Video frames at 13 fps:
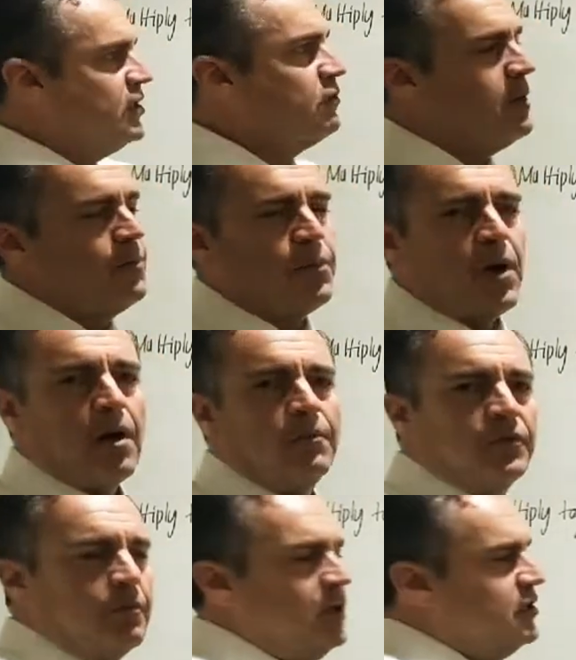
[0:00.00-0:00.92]
problems. I'm going
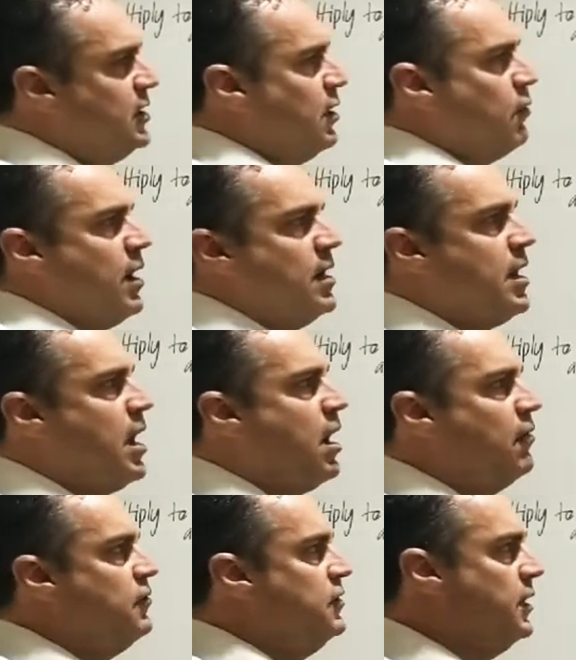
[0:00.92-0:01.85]
to tell you right now,
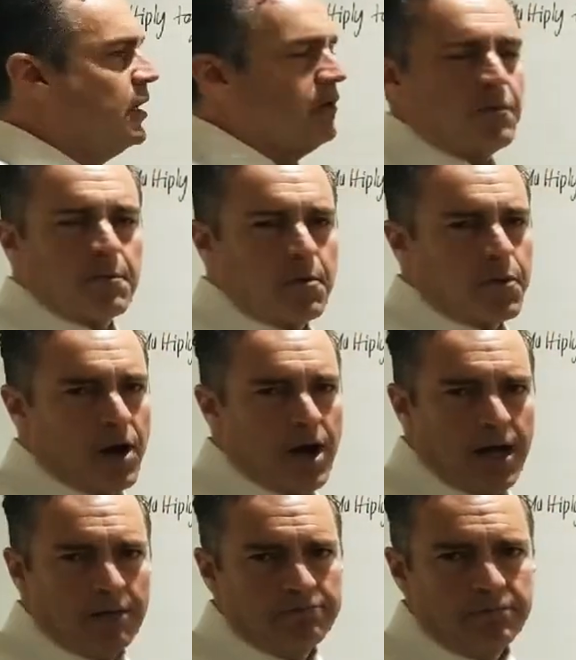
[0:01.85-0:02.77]
none of them are prime,
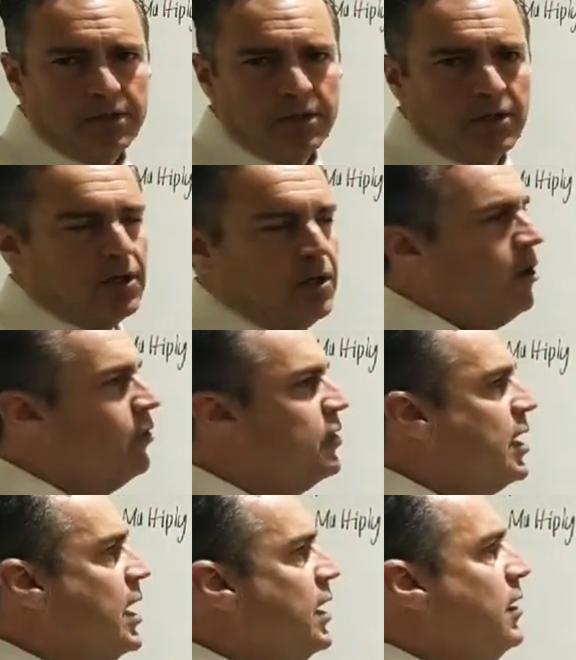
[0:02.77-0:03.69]

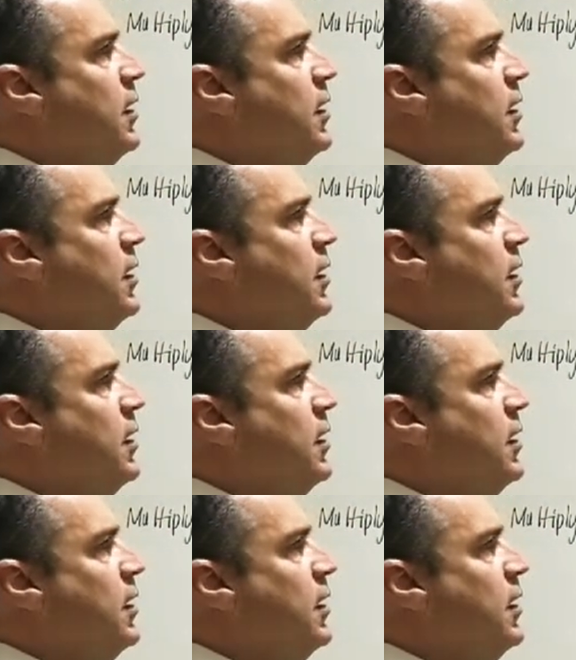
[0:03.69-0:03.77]
okay?